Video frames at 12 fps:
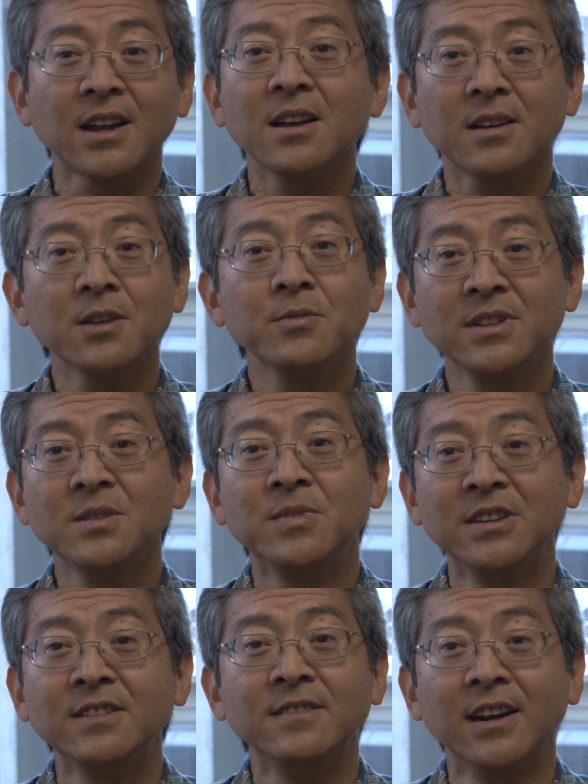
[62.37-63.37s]
I really
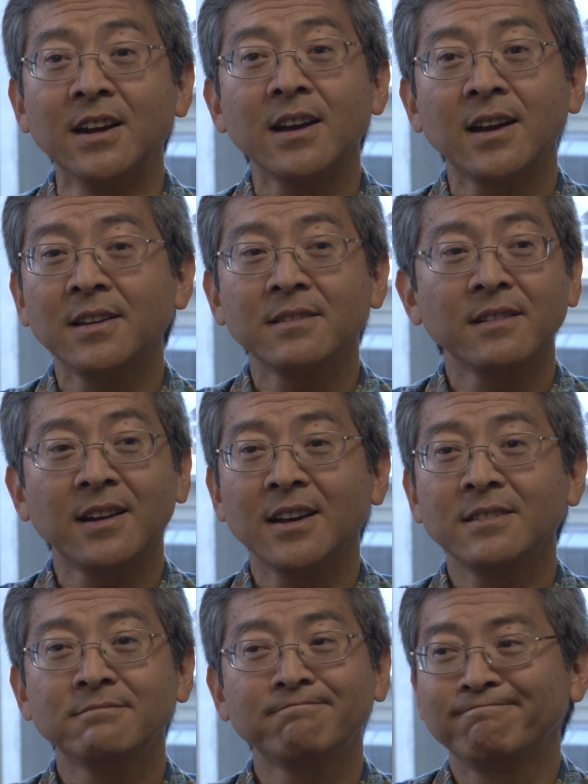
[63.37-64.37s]
believe that.
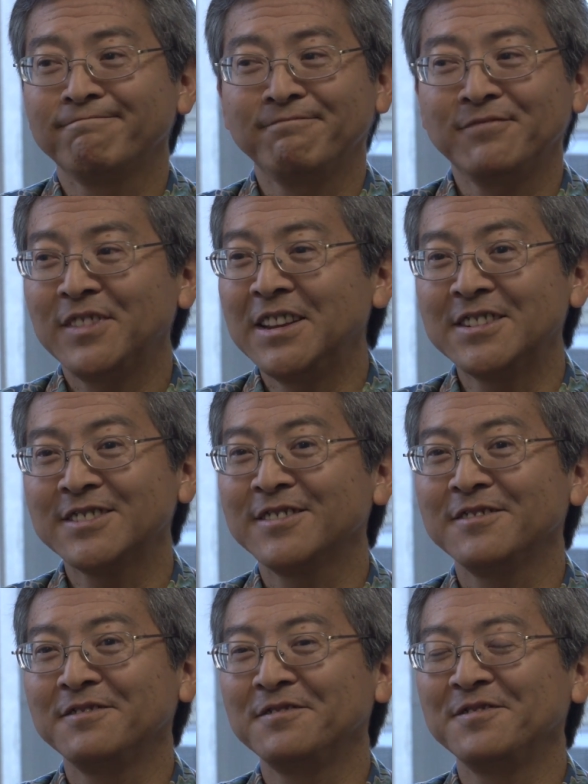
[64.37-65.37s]
I think
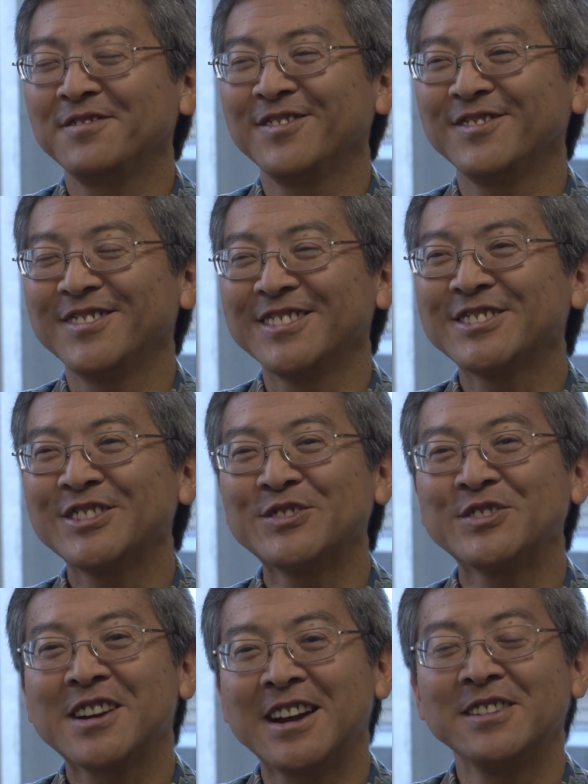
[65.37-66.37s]
a
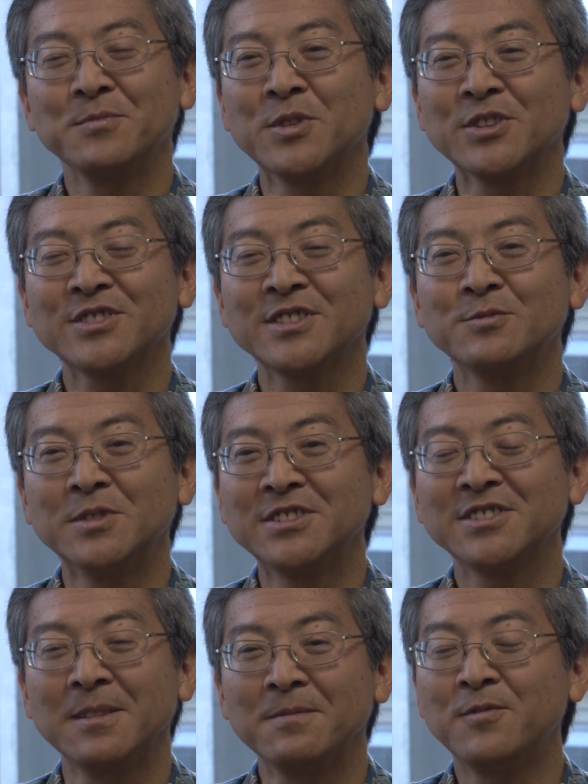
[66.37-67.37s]
certain kind of person would
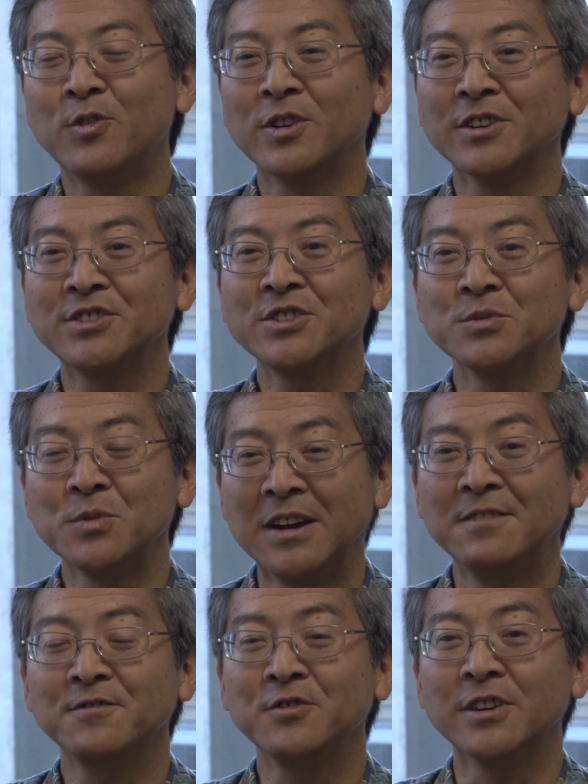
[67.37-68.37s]
step forward to
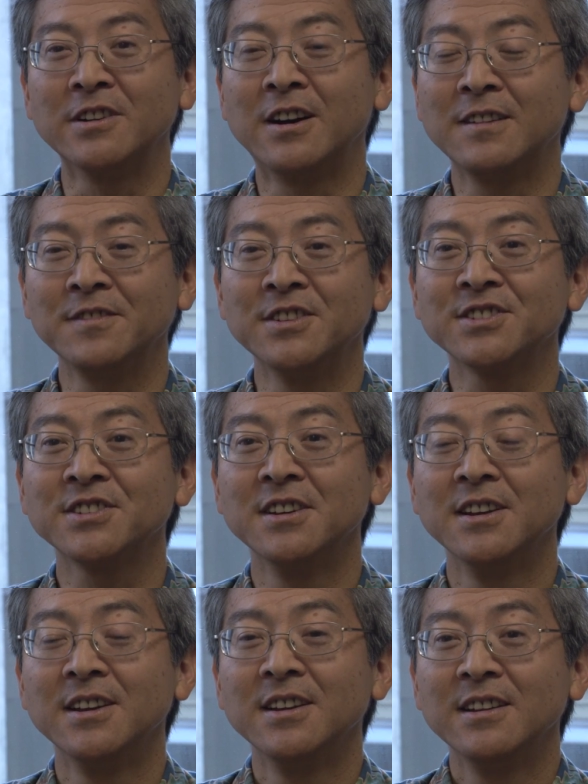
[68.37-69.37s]
run for an office
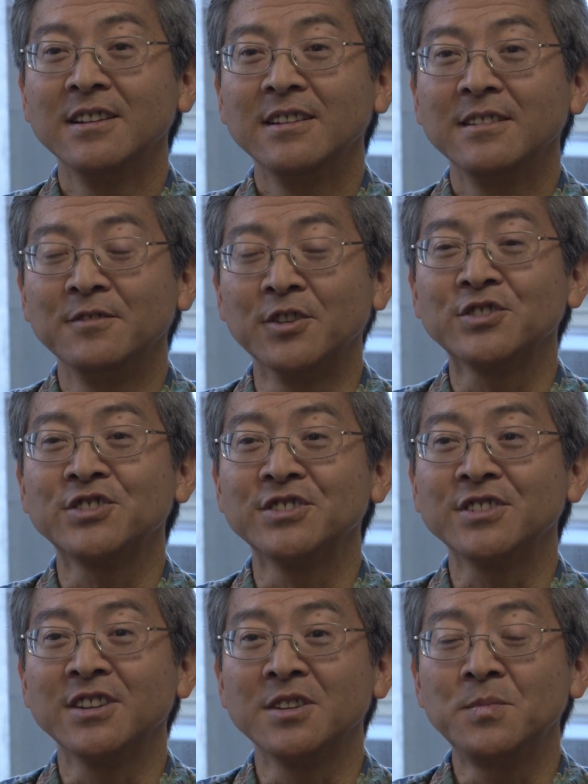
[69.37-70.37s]

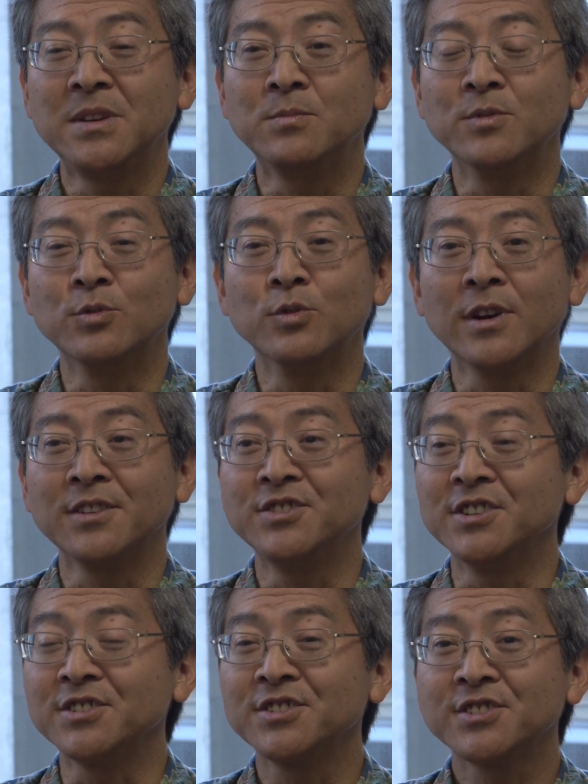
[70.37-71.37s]
versus other people who are
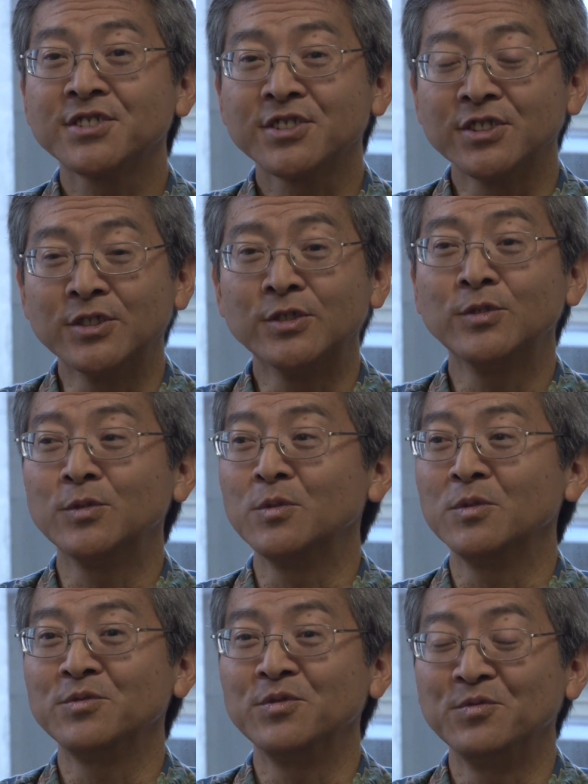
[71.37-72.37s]
just so
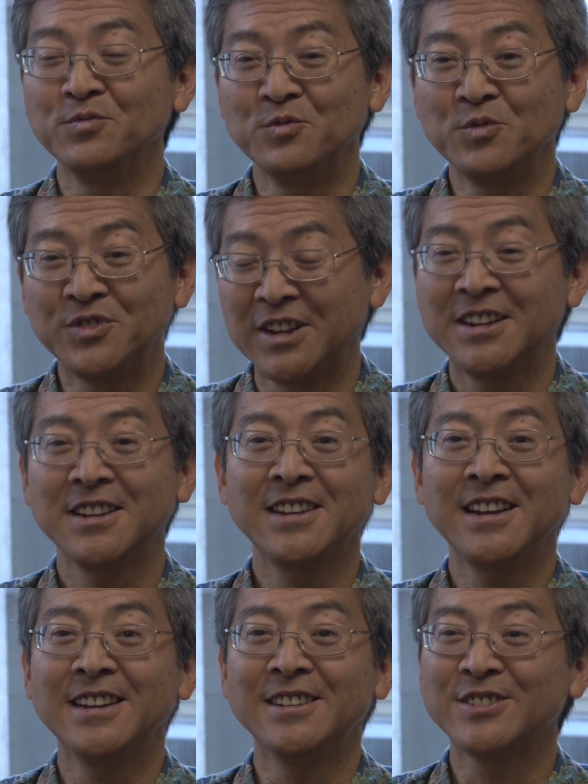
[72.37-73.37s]

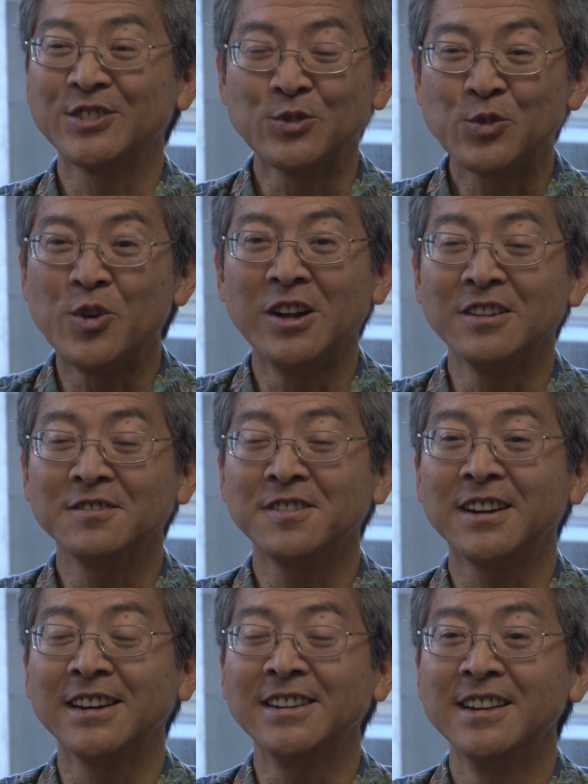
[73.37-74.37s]
dedicated, so
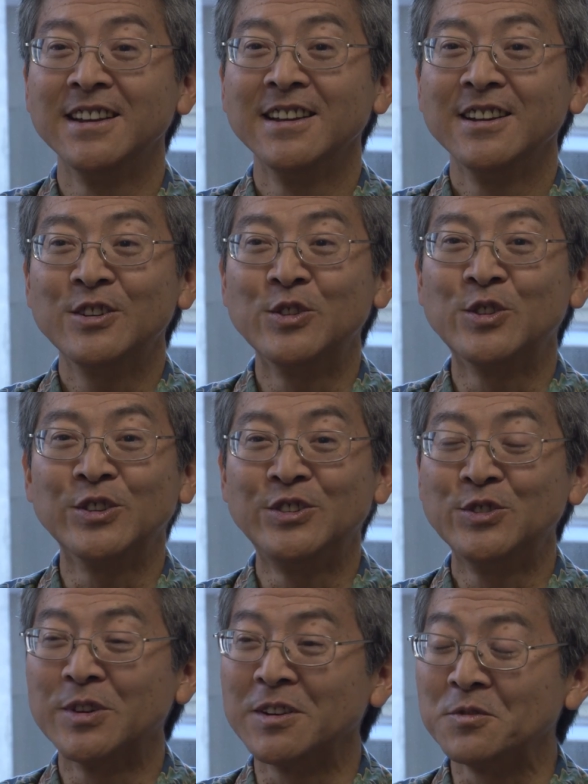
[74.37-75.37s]
qualified, who could
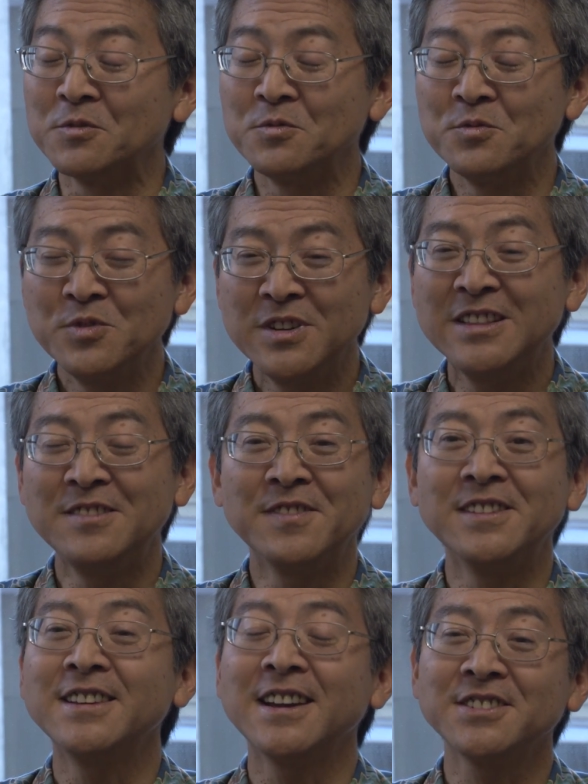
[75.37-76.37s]
do a really
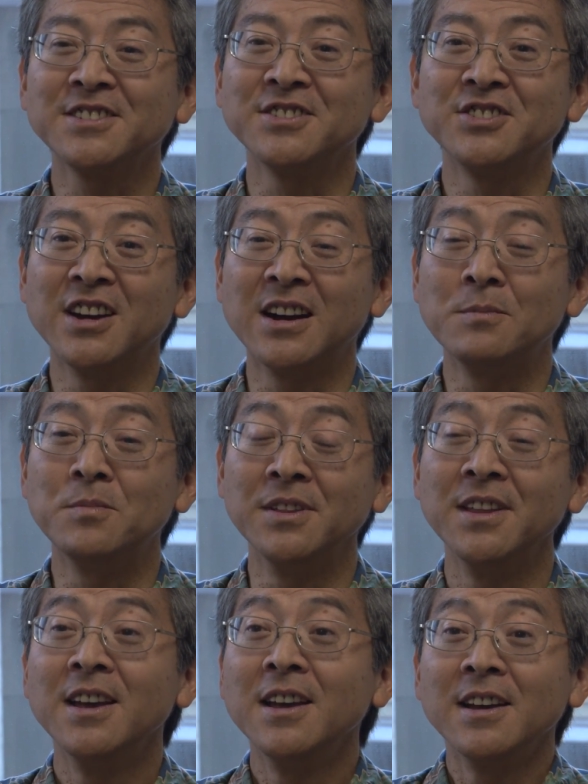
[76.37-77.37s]
fantastic job, but